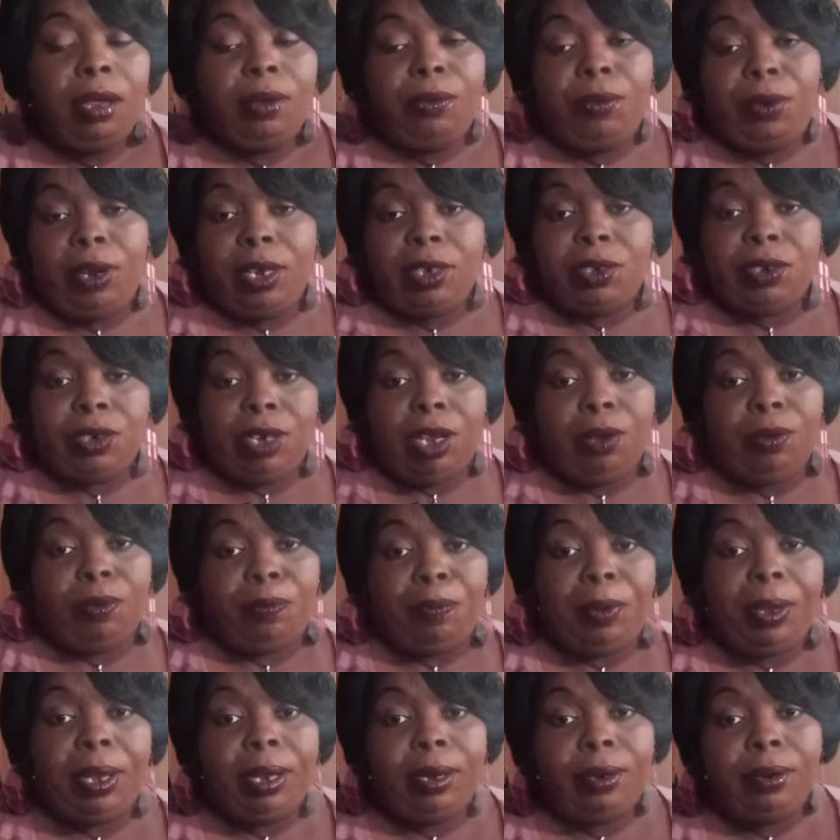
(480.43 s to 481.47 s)
Reggie
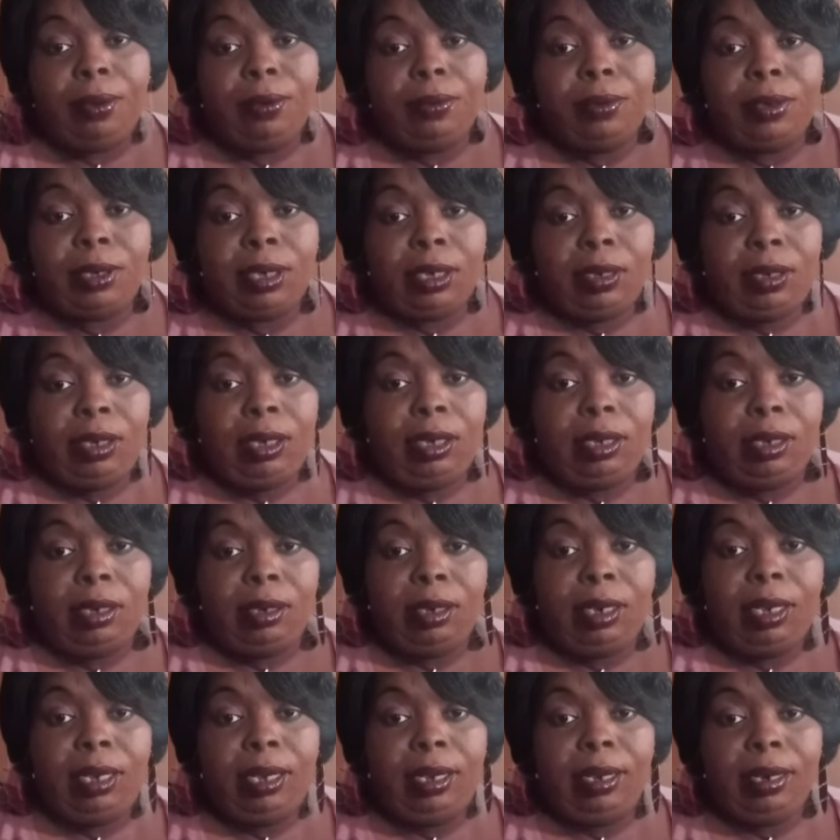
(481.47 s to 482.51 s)
with pet were on Johnny's
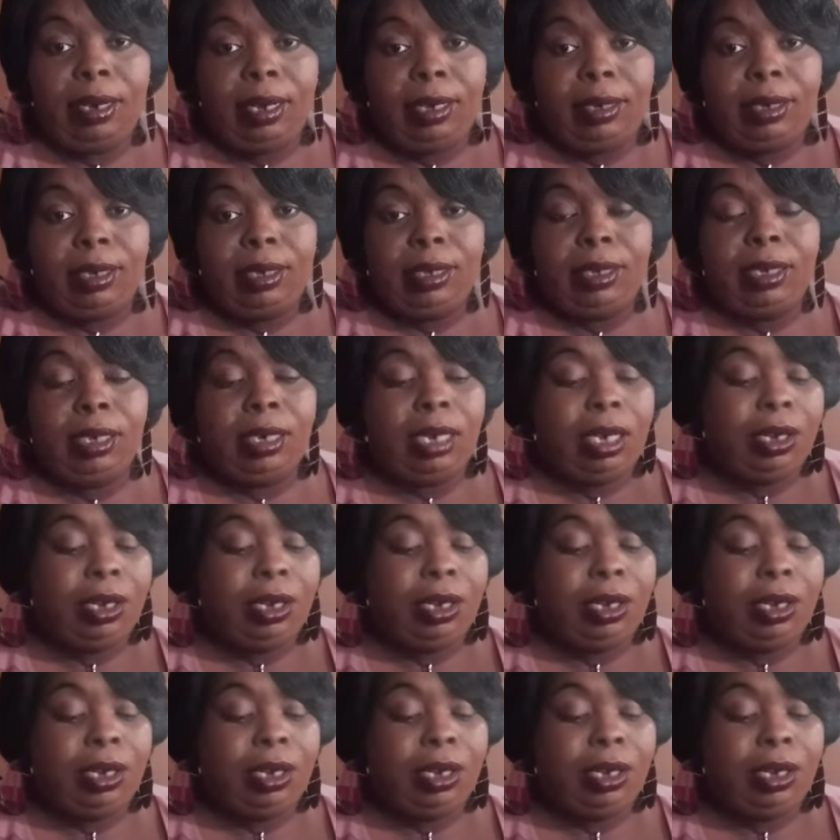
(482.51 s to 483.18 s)
leg like that. Then,